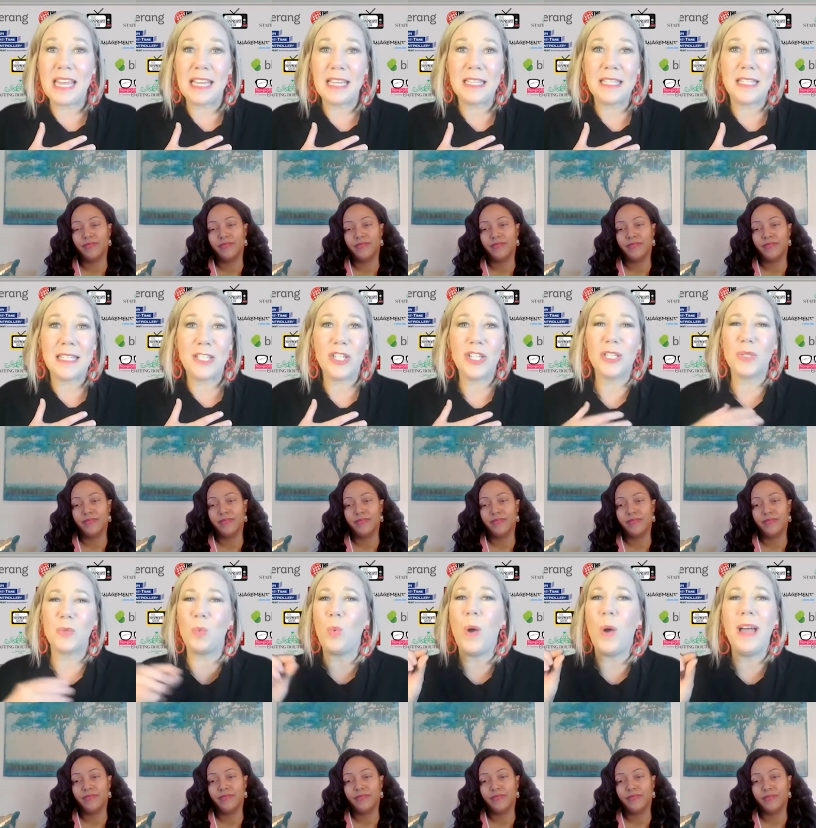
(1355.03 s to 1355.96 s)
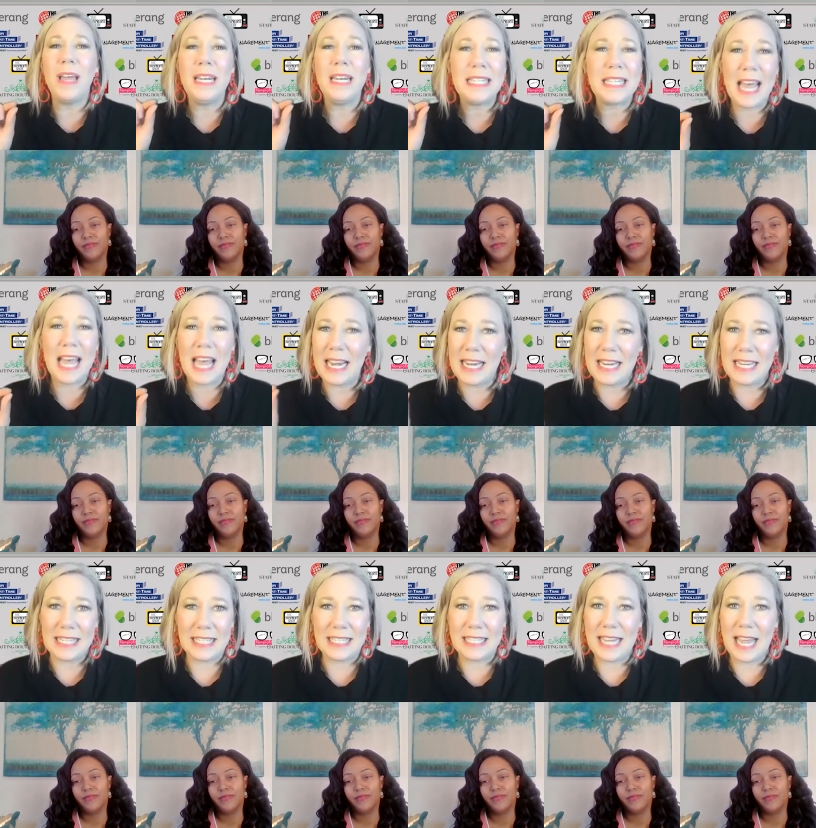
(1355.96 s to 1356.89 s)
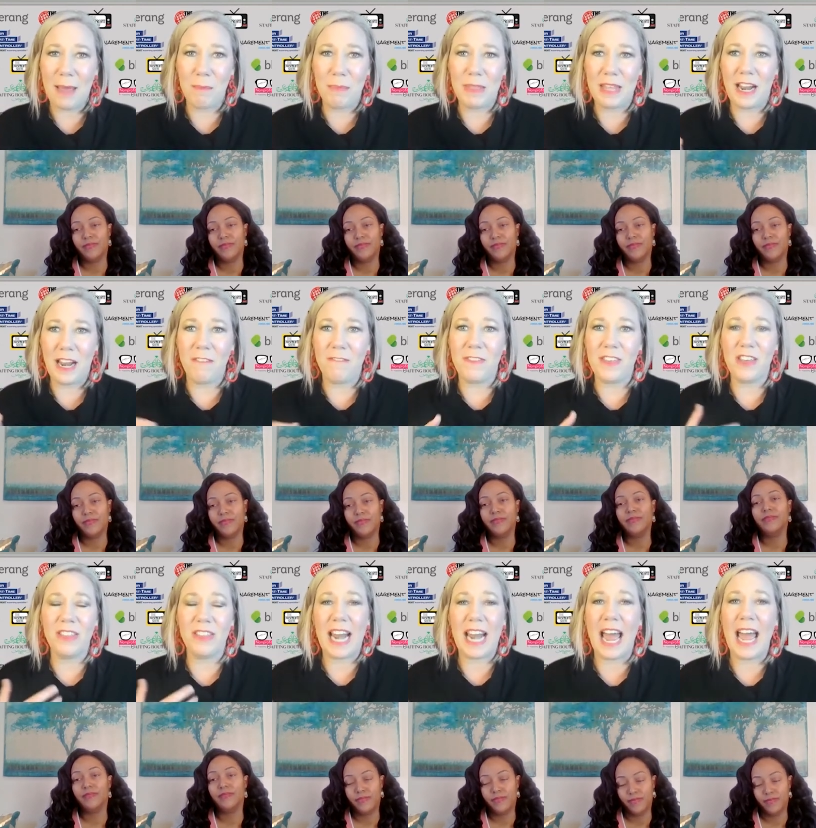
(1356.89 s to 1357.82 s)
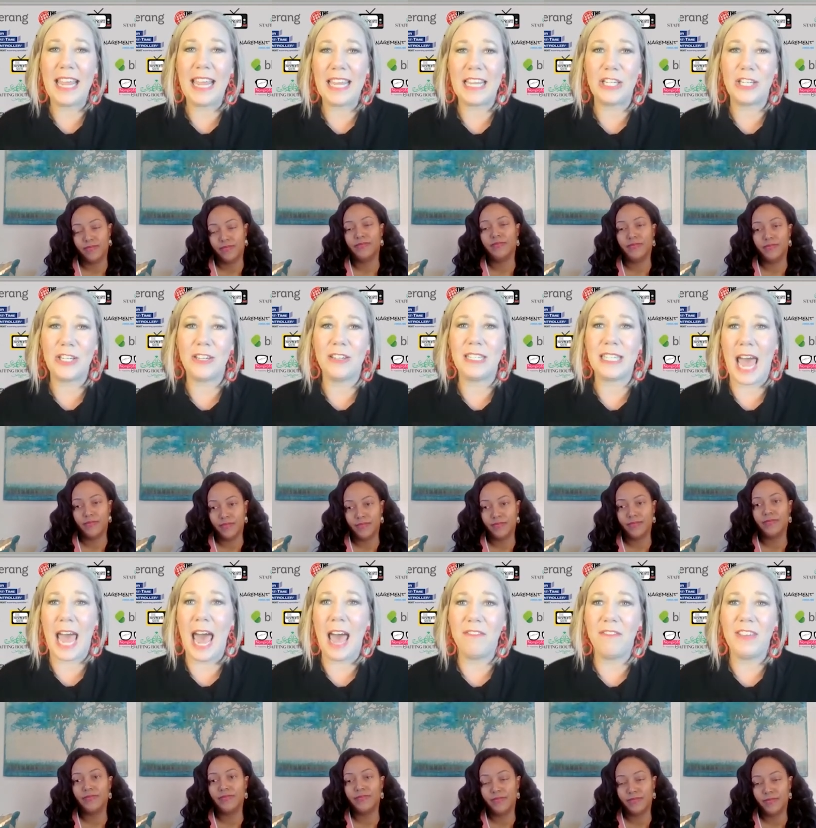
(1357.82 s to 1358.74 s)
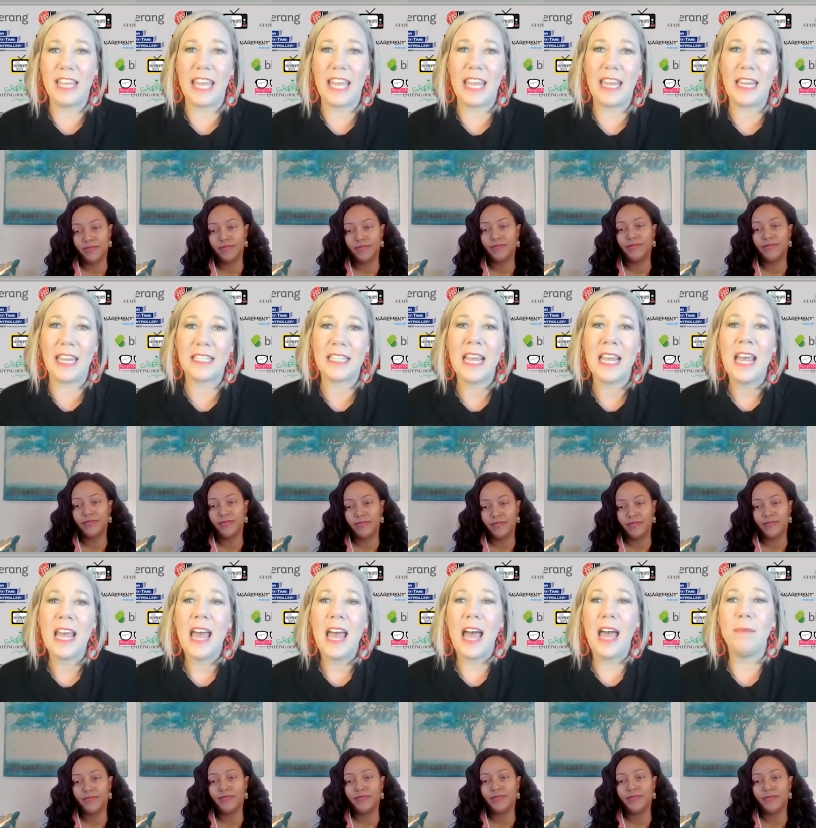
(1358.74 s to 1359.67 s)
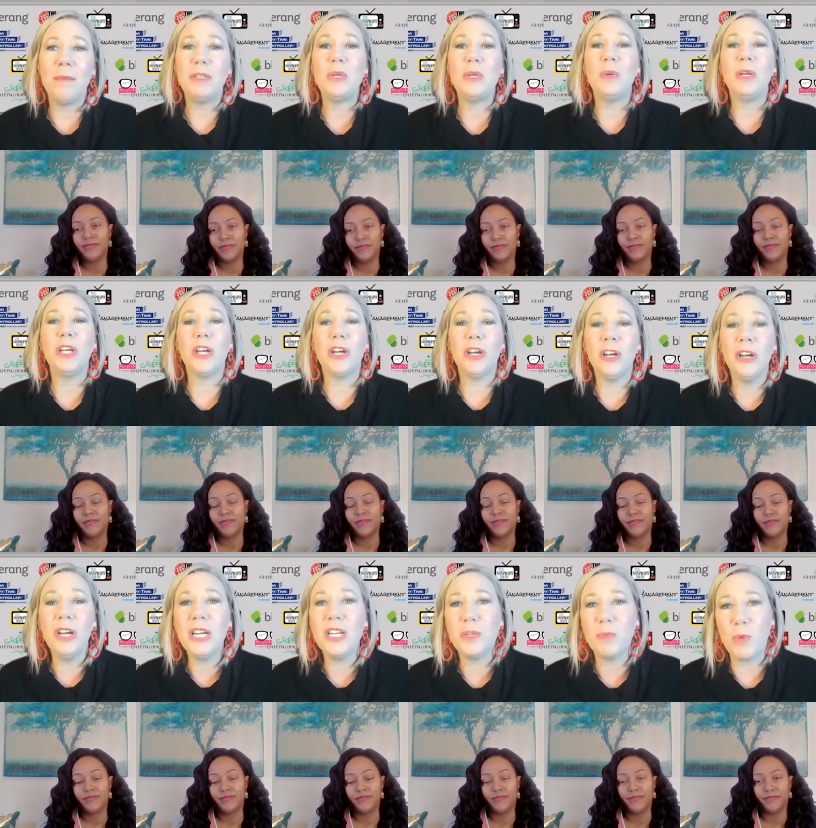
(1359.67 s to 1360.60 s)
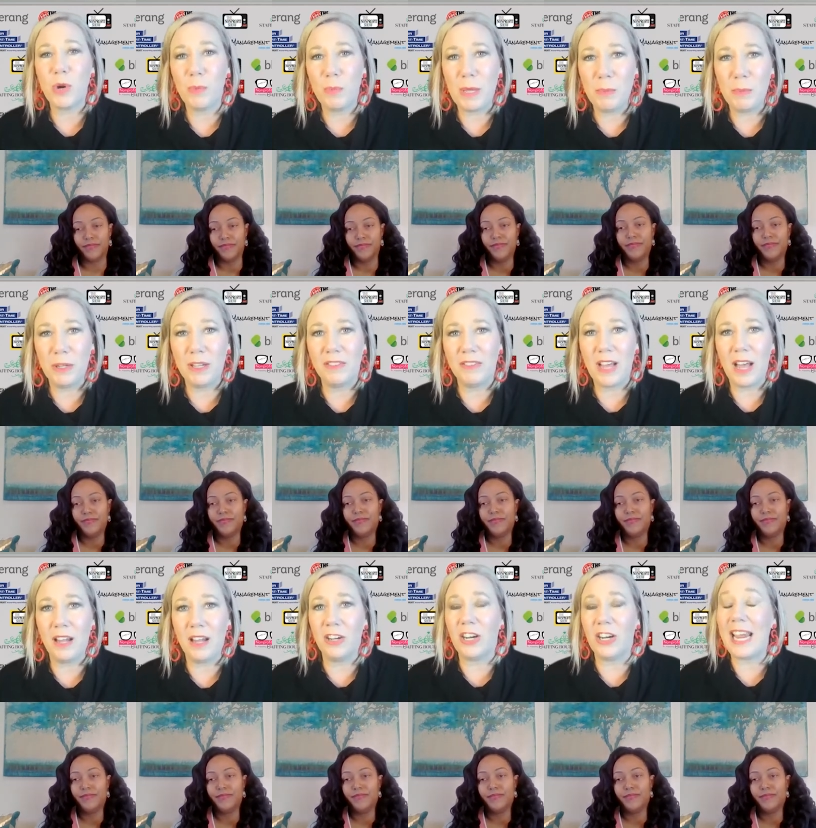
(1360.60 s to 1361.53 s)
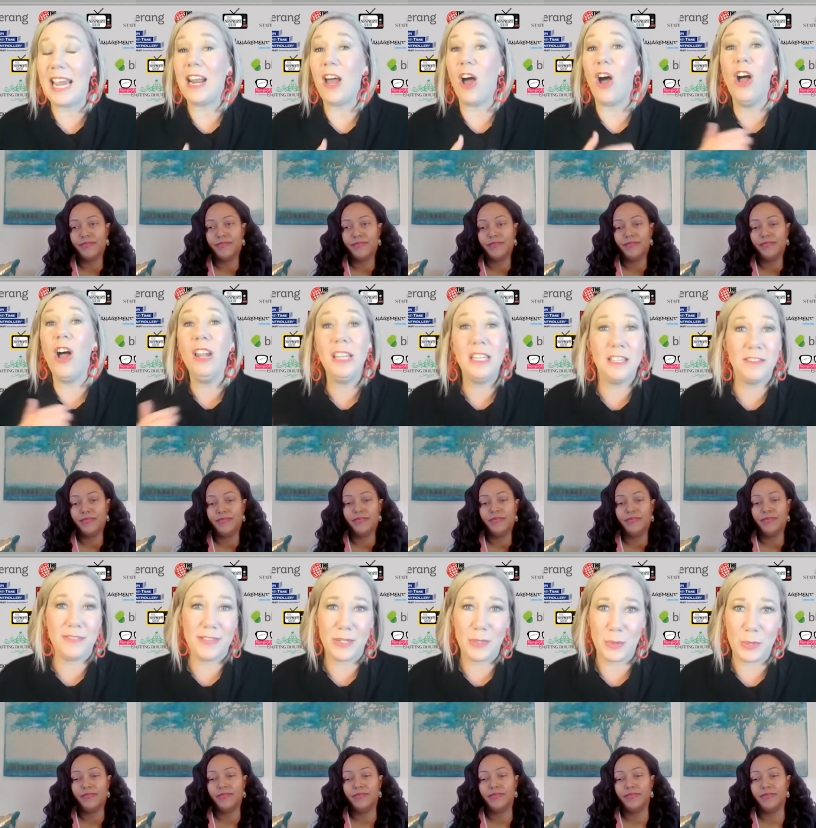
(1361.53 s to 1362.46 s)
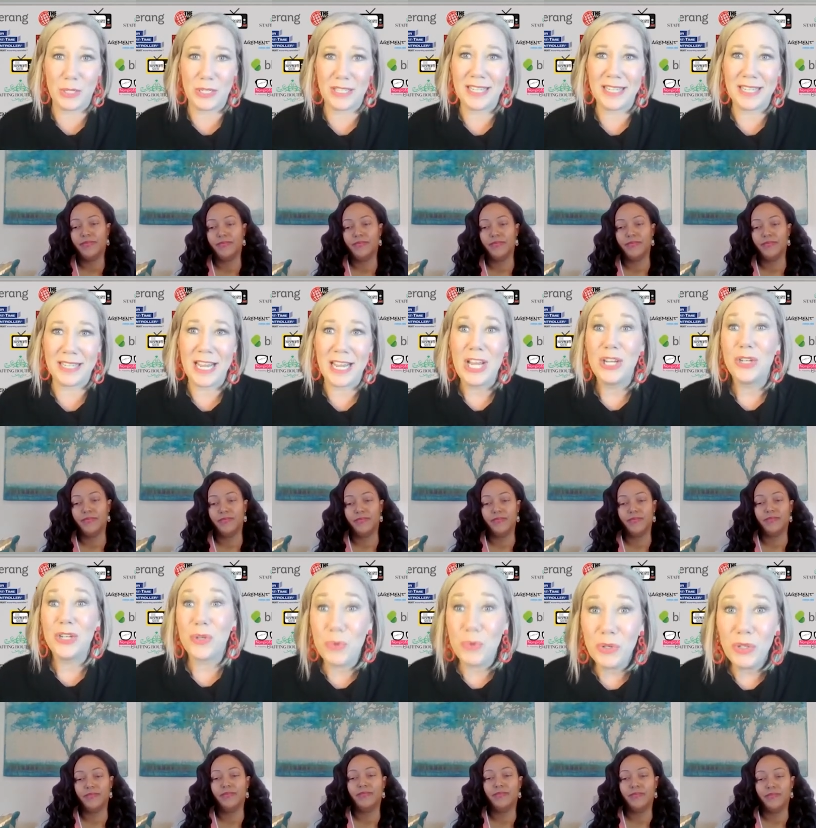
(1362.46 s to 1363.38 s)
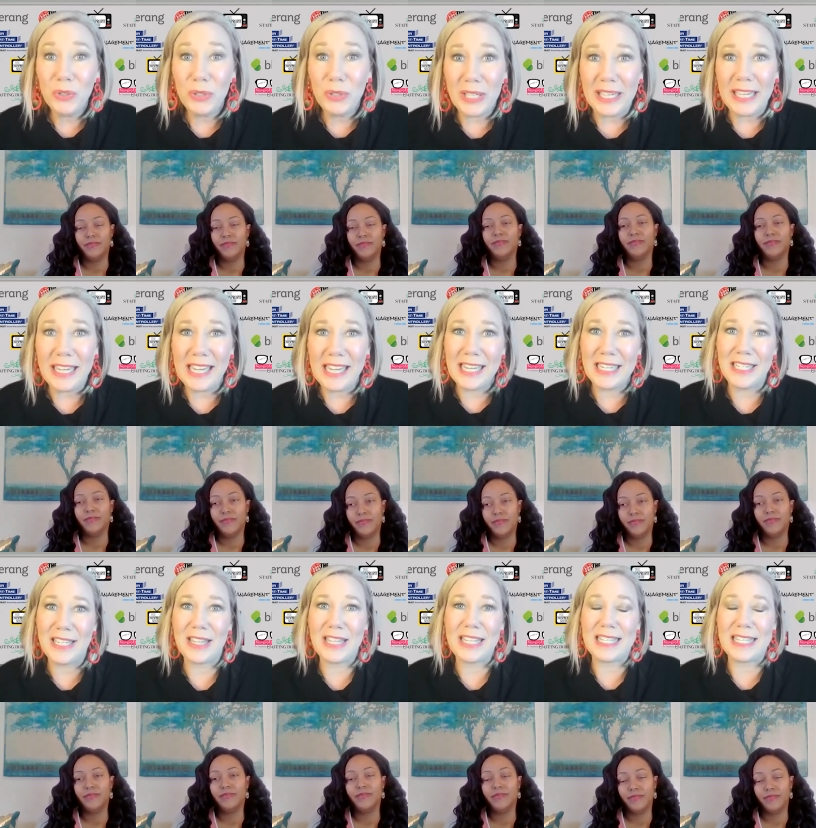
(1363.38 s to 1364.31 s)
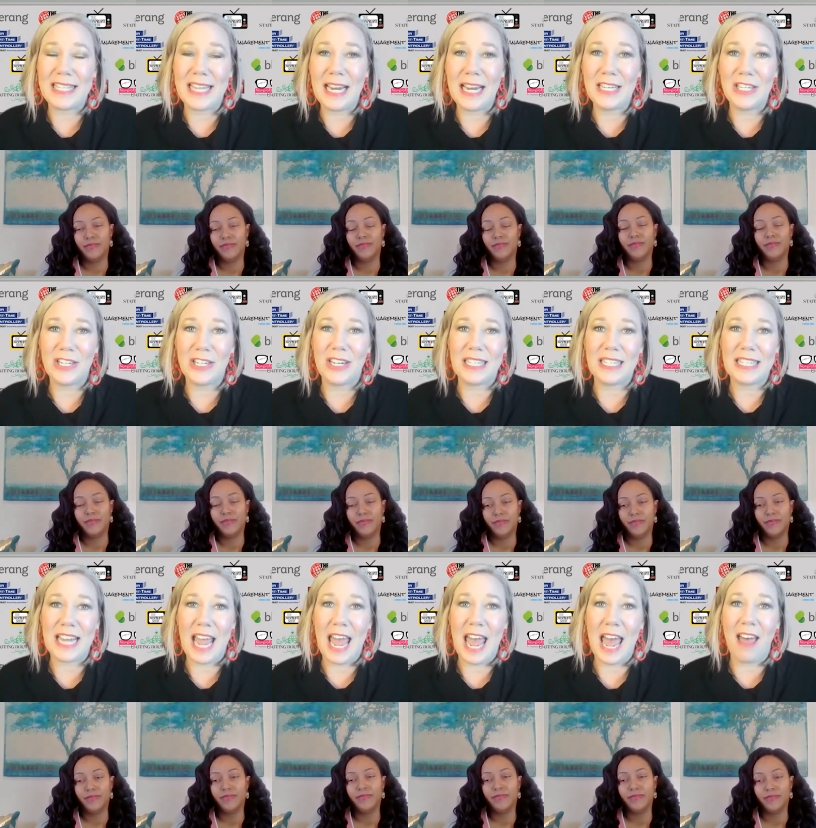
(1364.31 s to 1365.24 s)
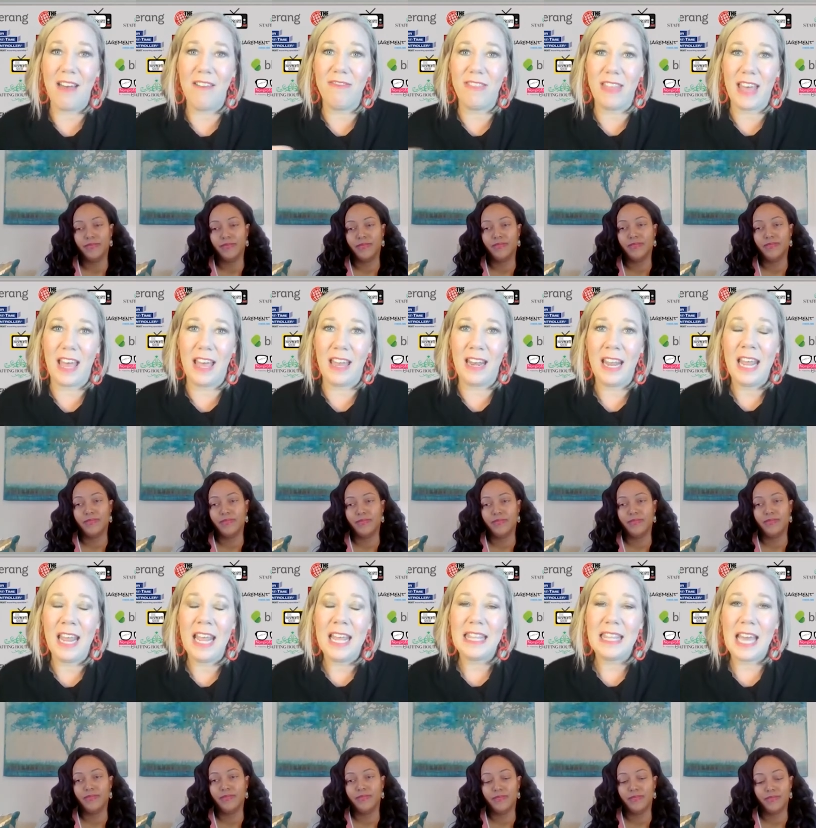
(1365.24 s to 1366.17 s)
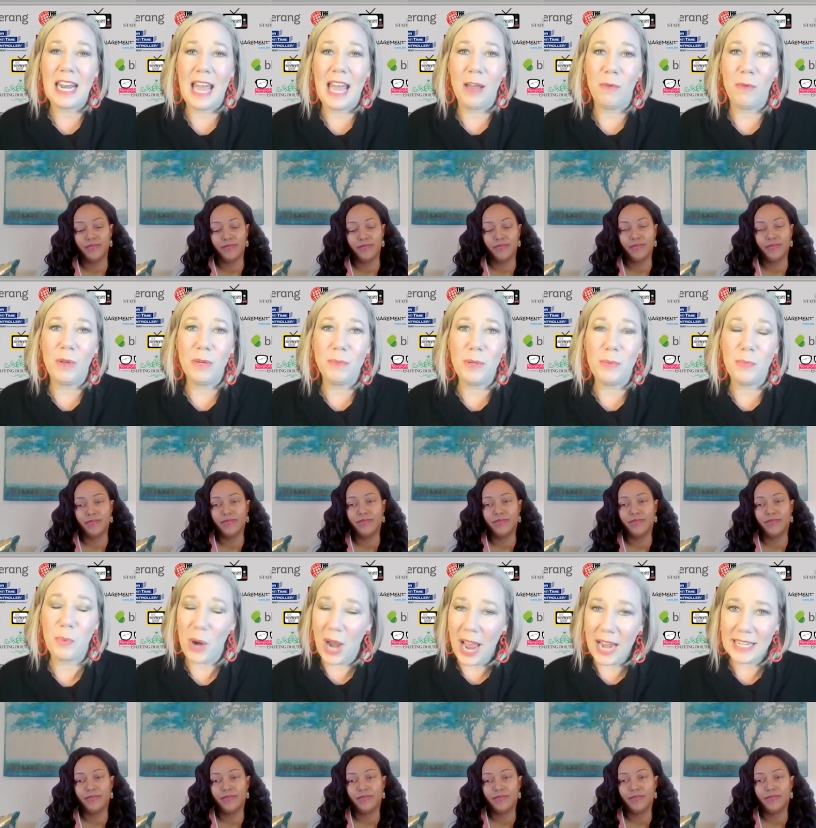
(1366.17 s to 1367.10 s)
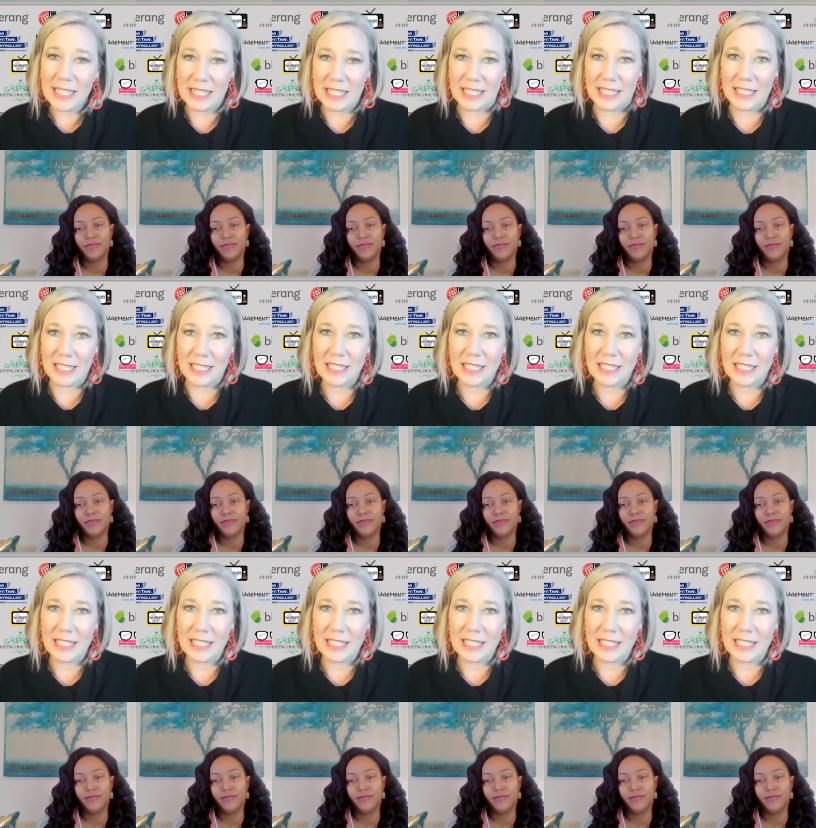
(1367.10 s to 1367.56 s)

Speaker 1: is just one tiny step that I feel that I can do to advocate, to encourage more people of color and all individuals truly into the sector, is to have that equitable practice.